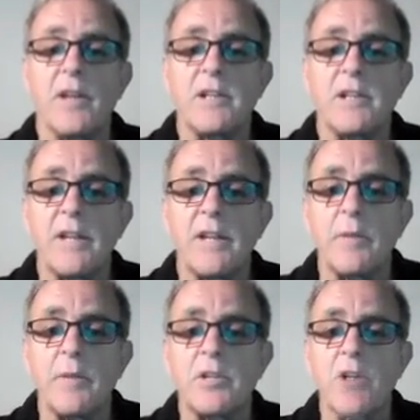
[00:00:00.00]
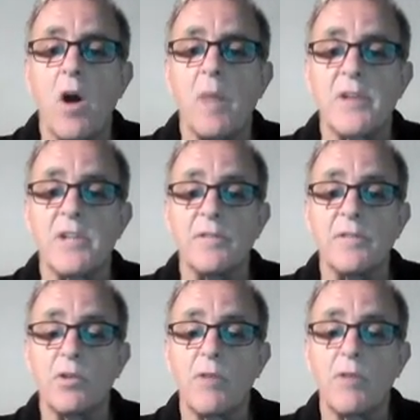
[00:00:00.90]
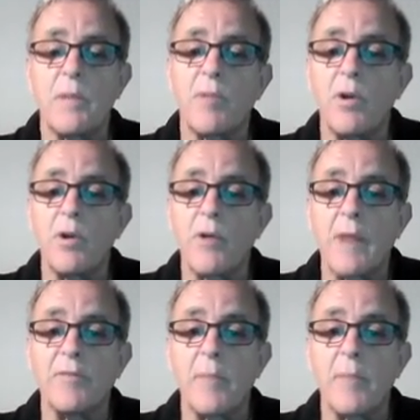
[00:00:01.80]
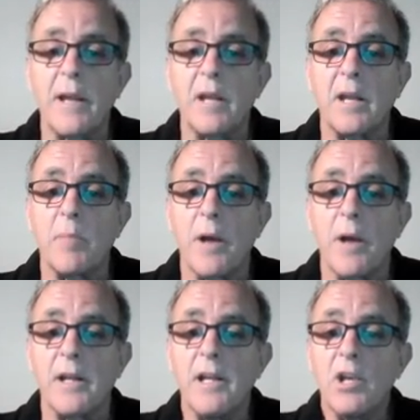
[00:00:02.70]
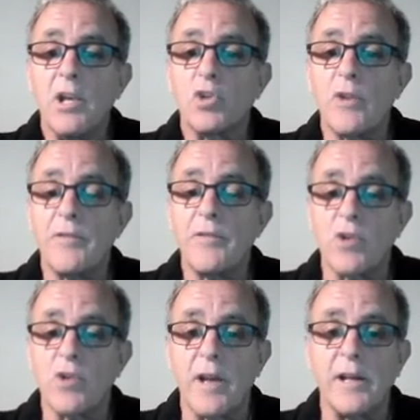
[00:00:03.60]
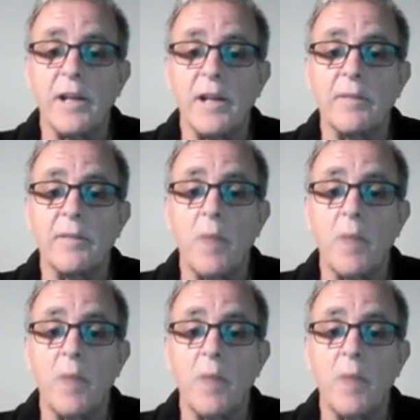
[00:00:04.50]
Things down there, but it says passive, great program for making money, traffic training,